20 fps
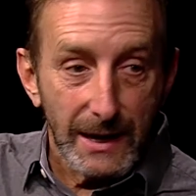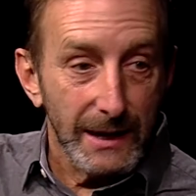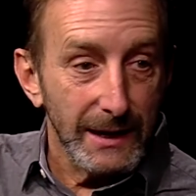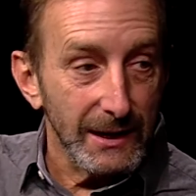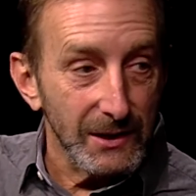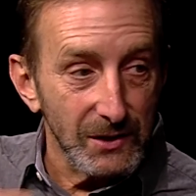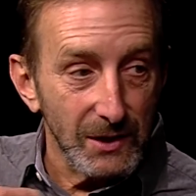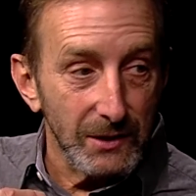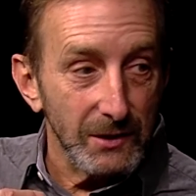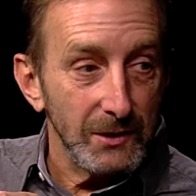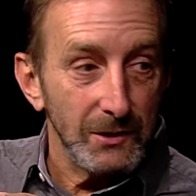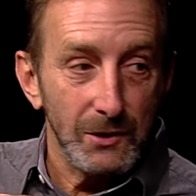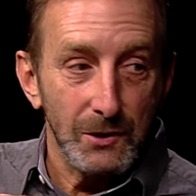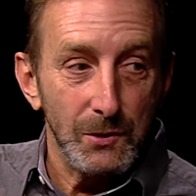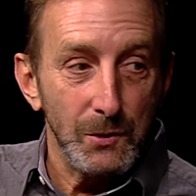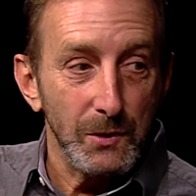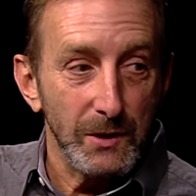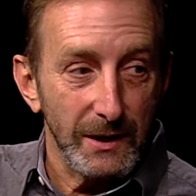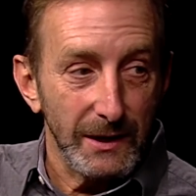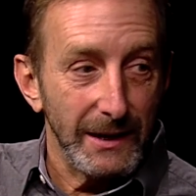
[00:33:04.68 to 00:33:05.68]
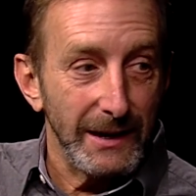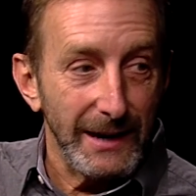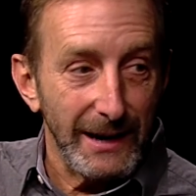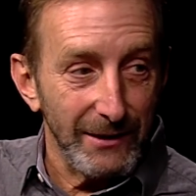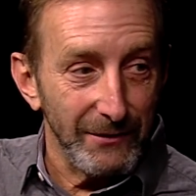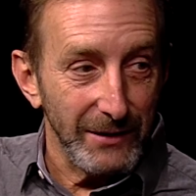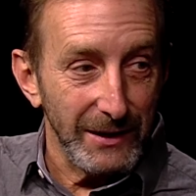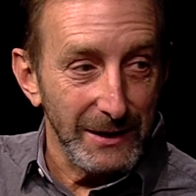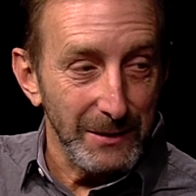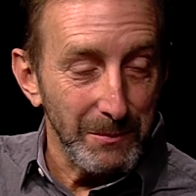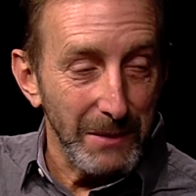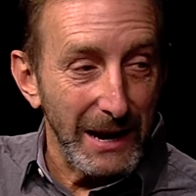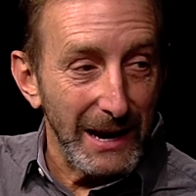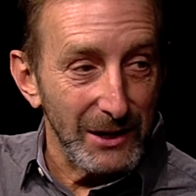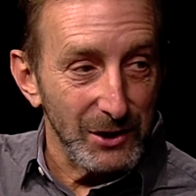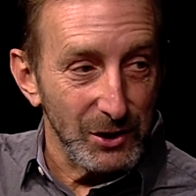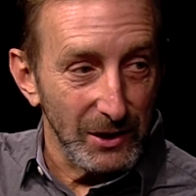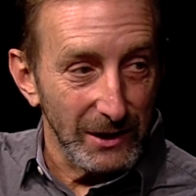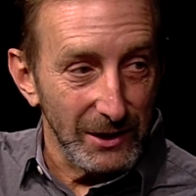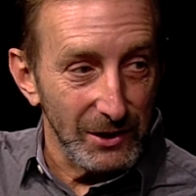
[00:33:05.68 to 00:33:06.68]
It has nothing to do that I have any
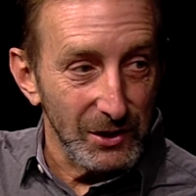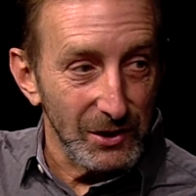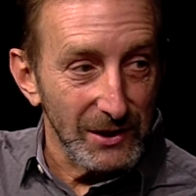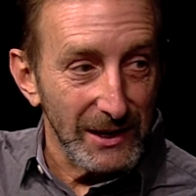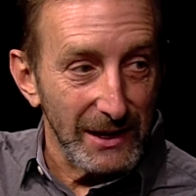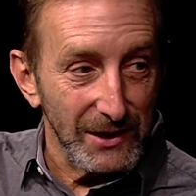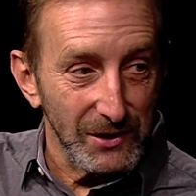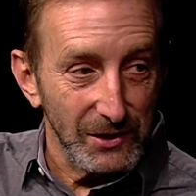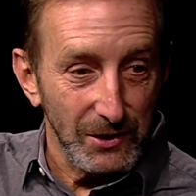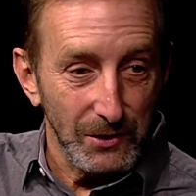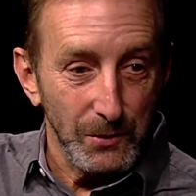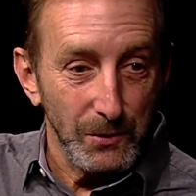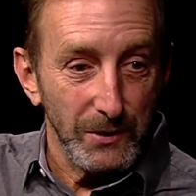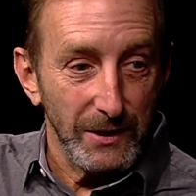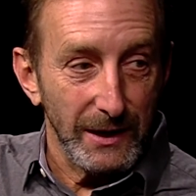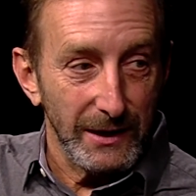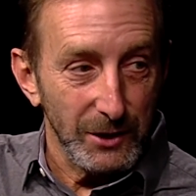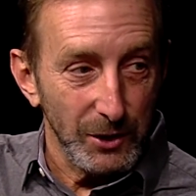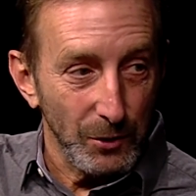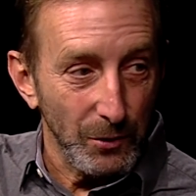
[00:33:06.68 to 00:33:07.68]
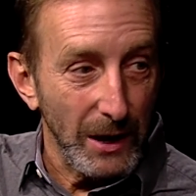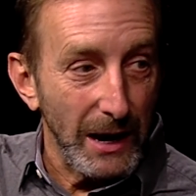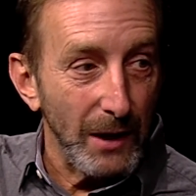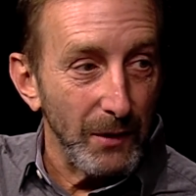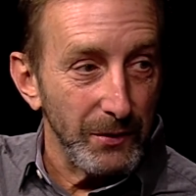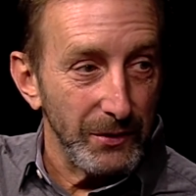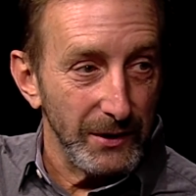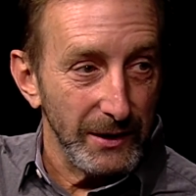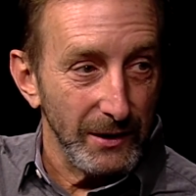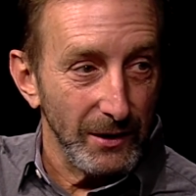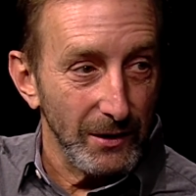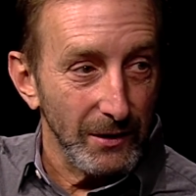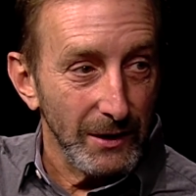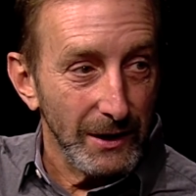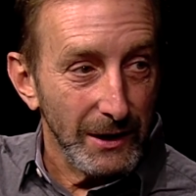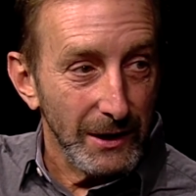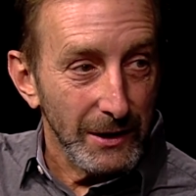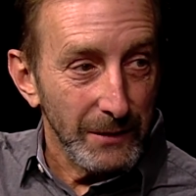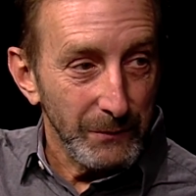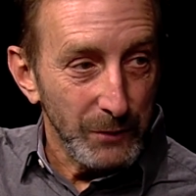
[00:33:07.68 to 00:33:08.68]
magic. It just has to do that you're out there,
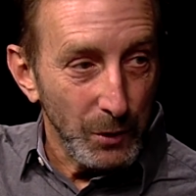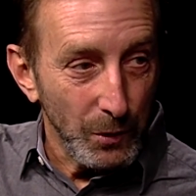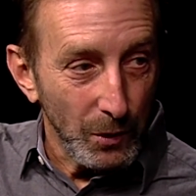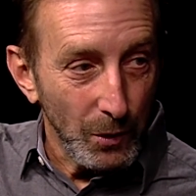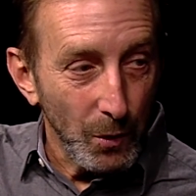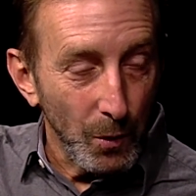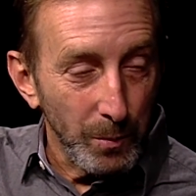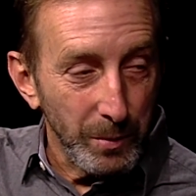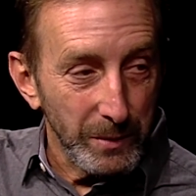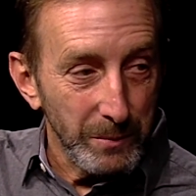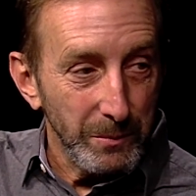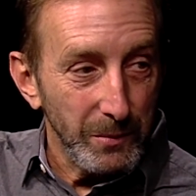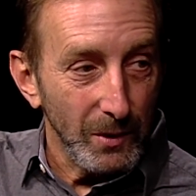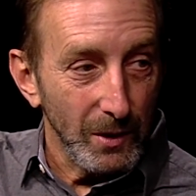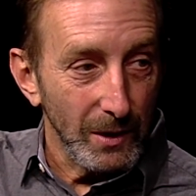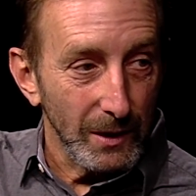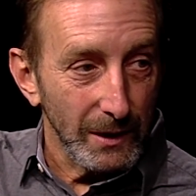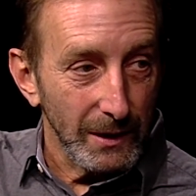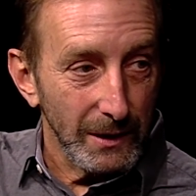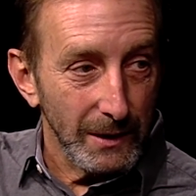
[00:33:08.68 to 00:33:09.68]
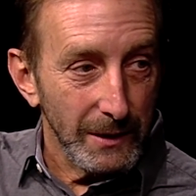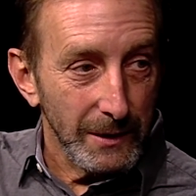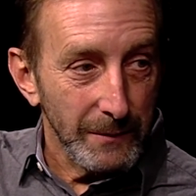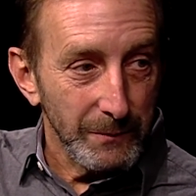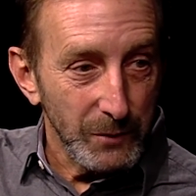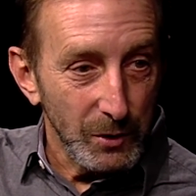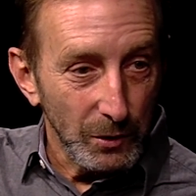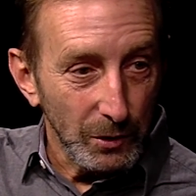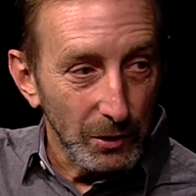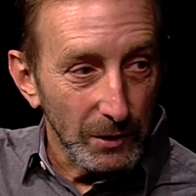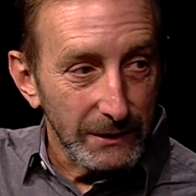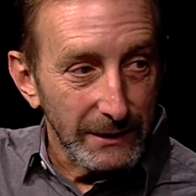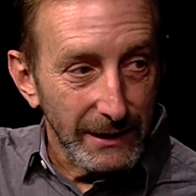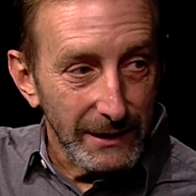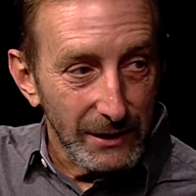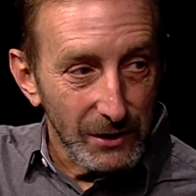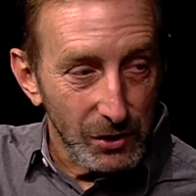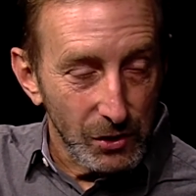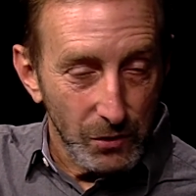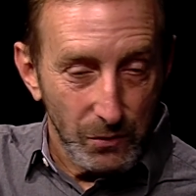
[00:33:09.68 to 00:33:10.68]
you're an open book, you're looked
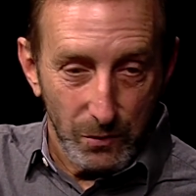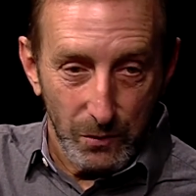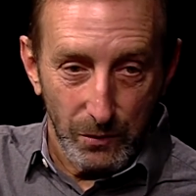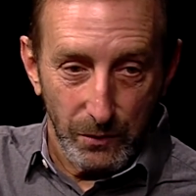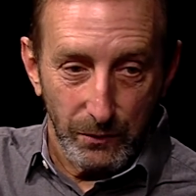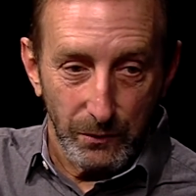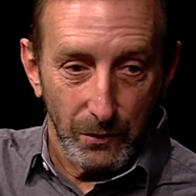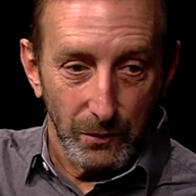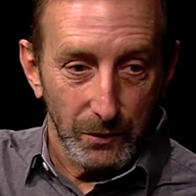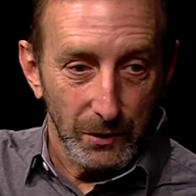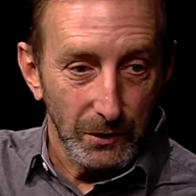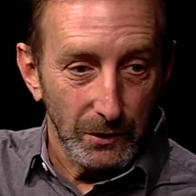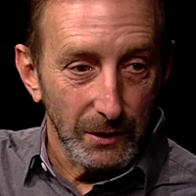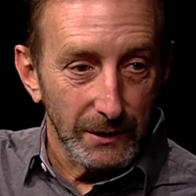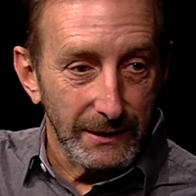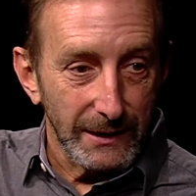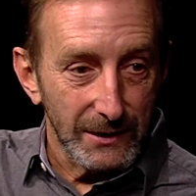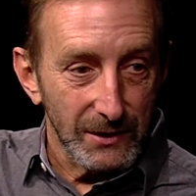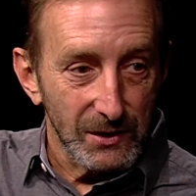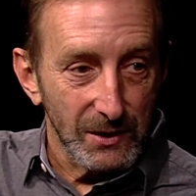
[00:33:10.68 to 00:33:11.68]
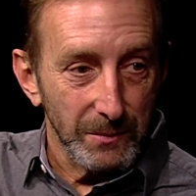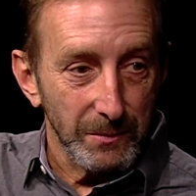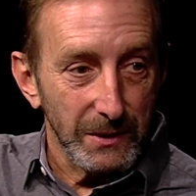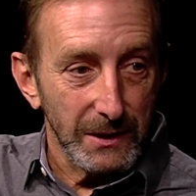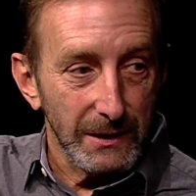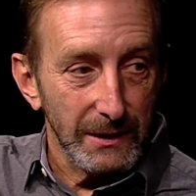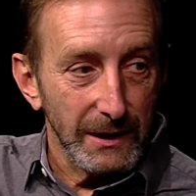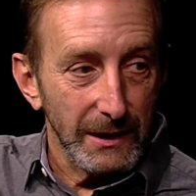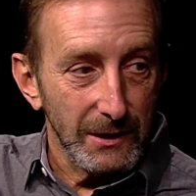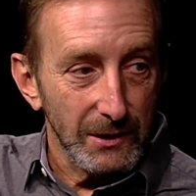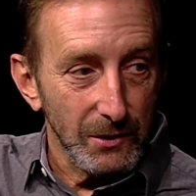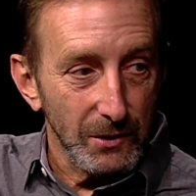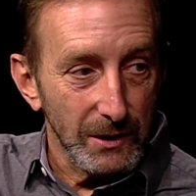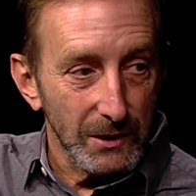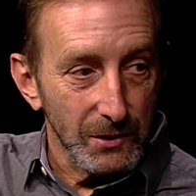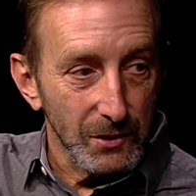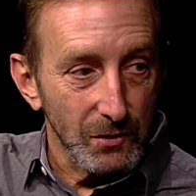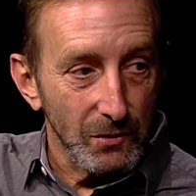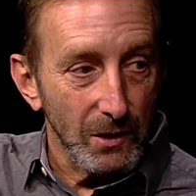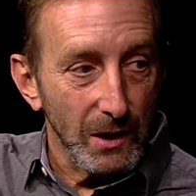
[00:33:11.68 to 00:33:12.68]
at as truthful, you're looked at somebody that you
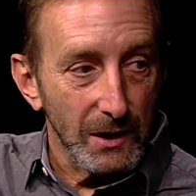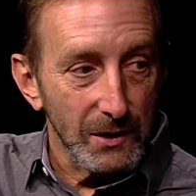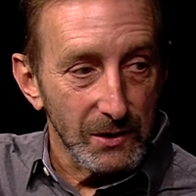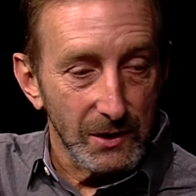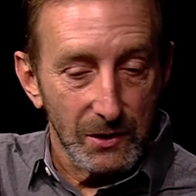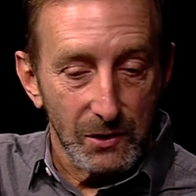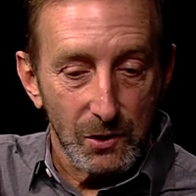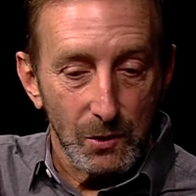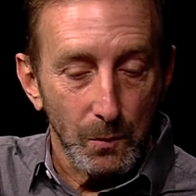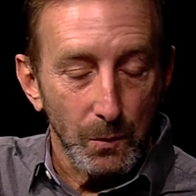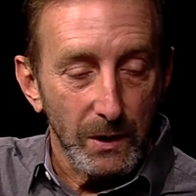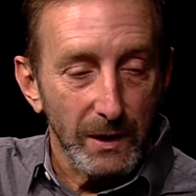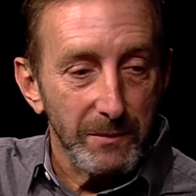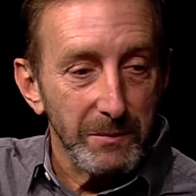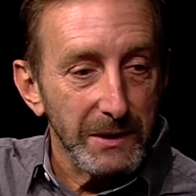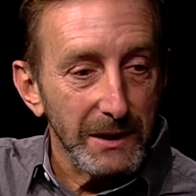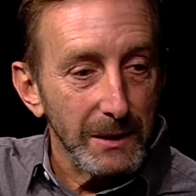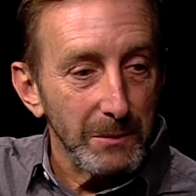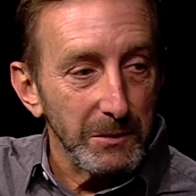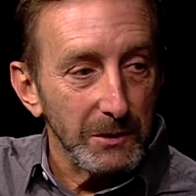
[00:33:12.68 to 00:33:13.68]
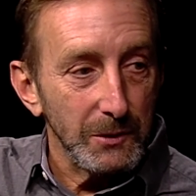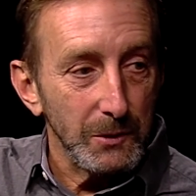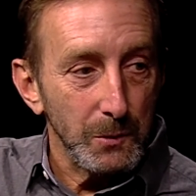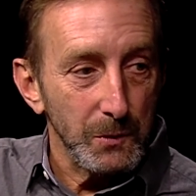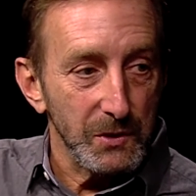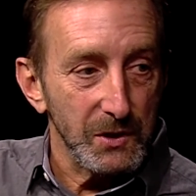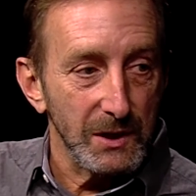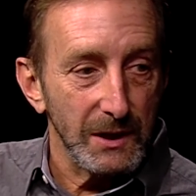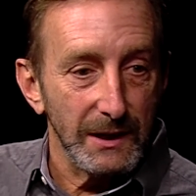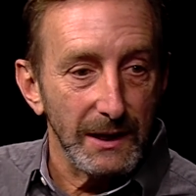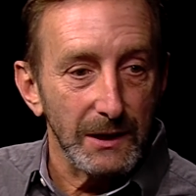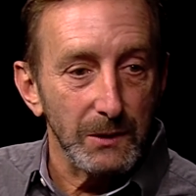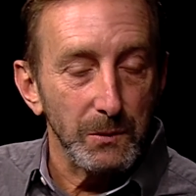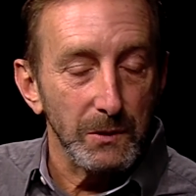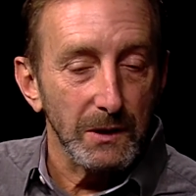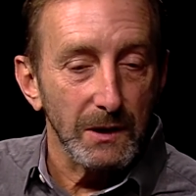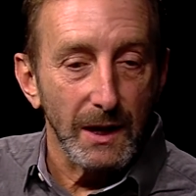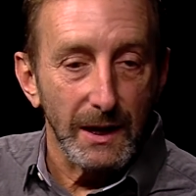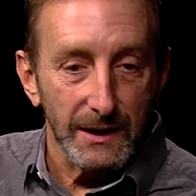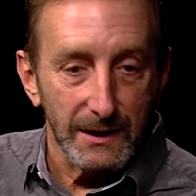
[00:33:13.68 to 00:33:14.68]
can trust. And so what I've been able to do is connect
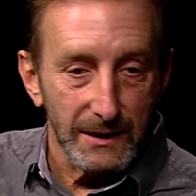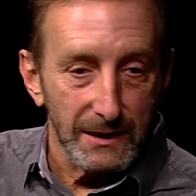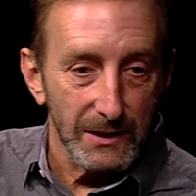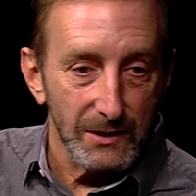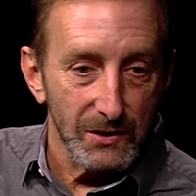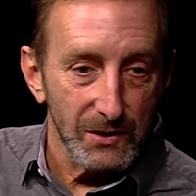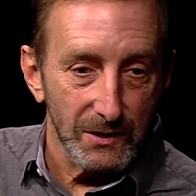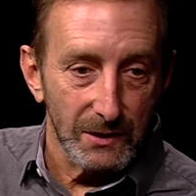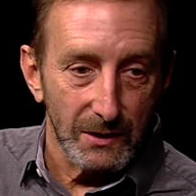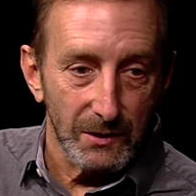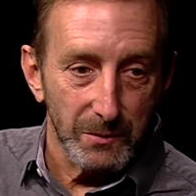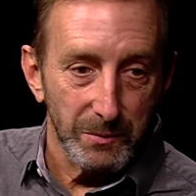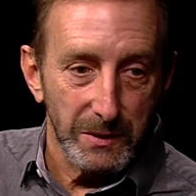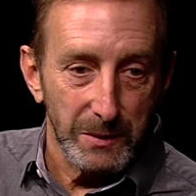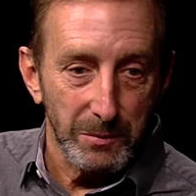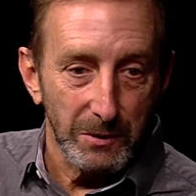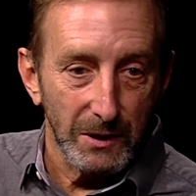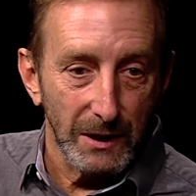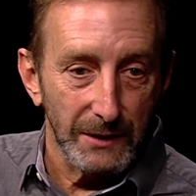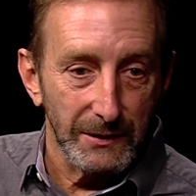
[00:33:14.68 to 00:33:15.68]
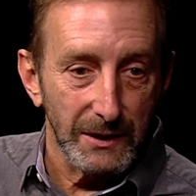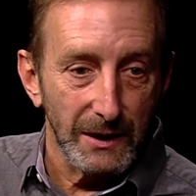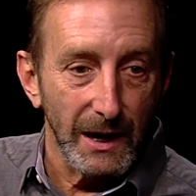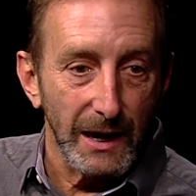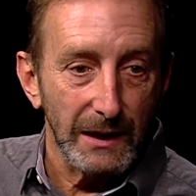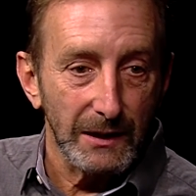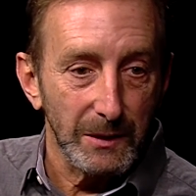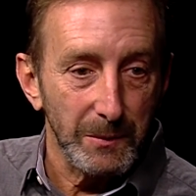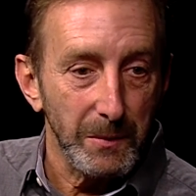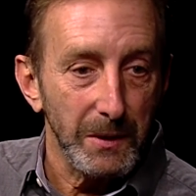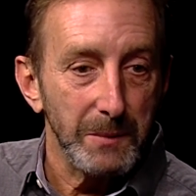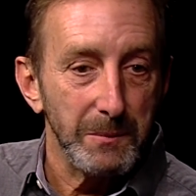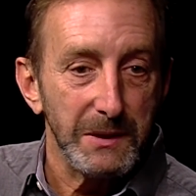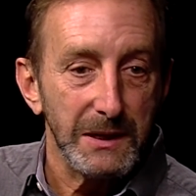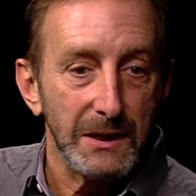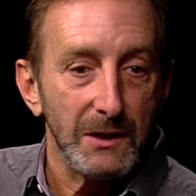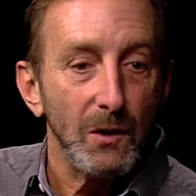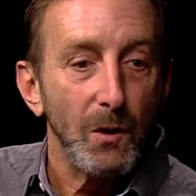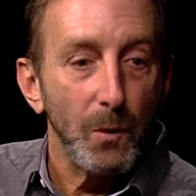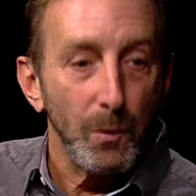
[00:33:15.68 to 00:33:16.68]
with a lot of kids and other people on the island by
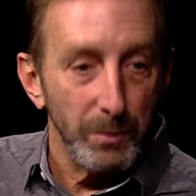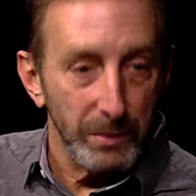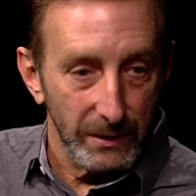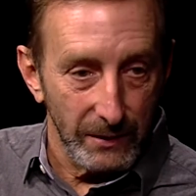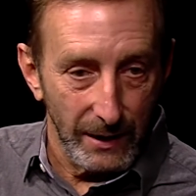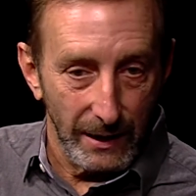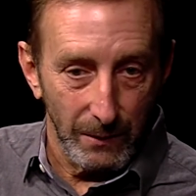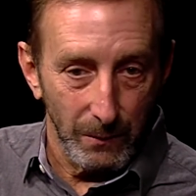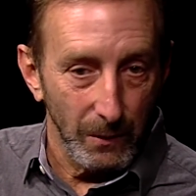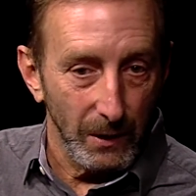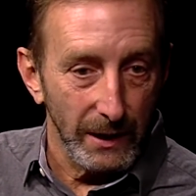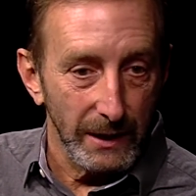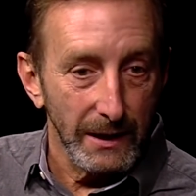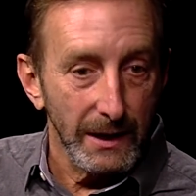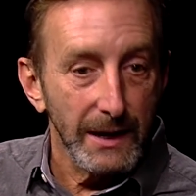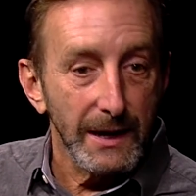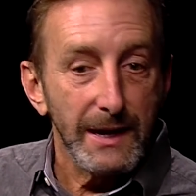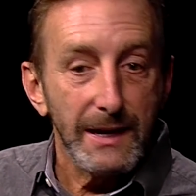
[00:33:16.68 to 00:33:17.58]
being open that way.